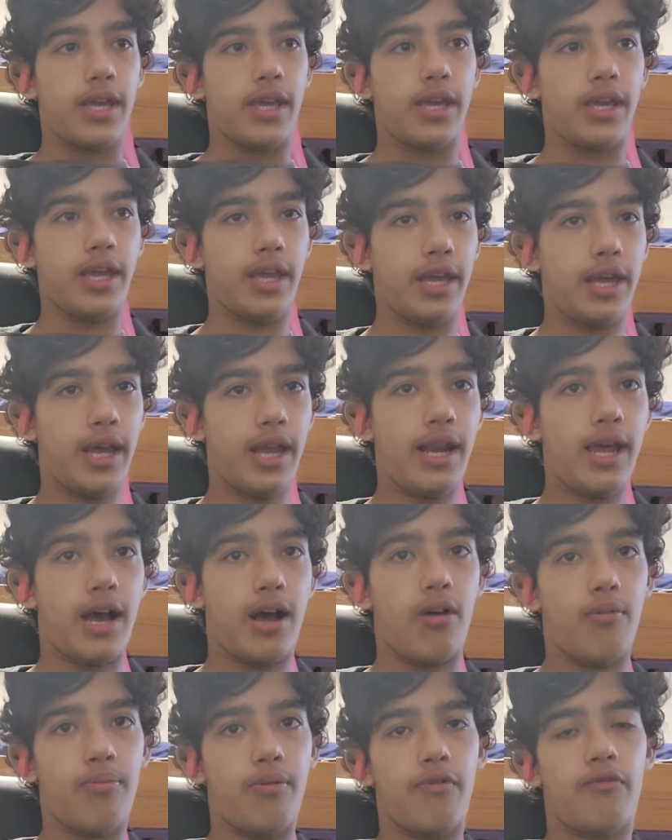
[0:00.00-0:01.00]
He kind of
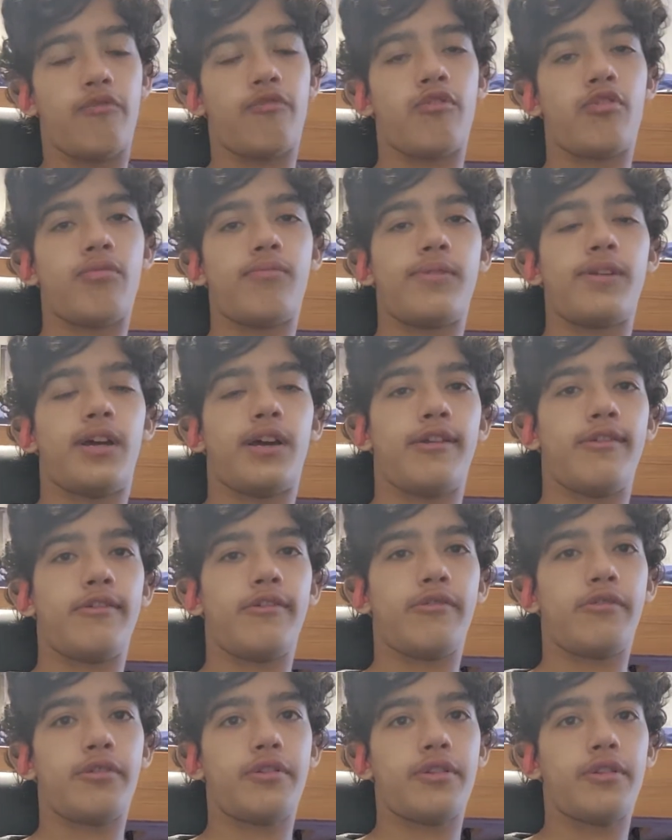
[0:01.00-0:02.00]
outperformed
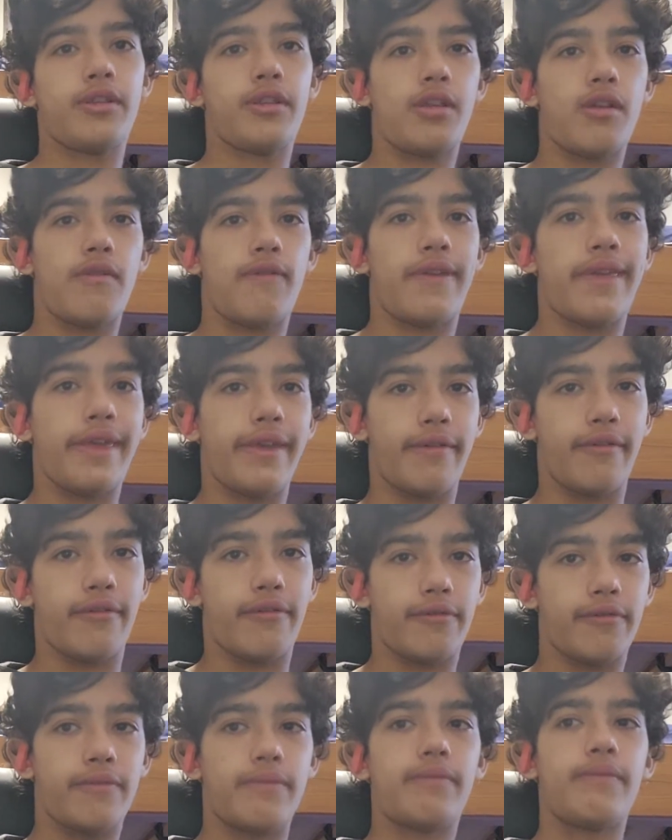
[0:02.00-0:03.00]
Donald if you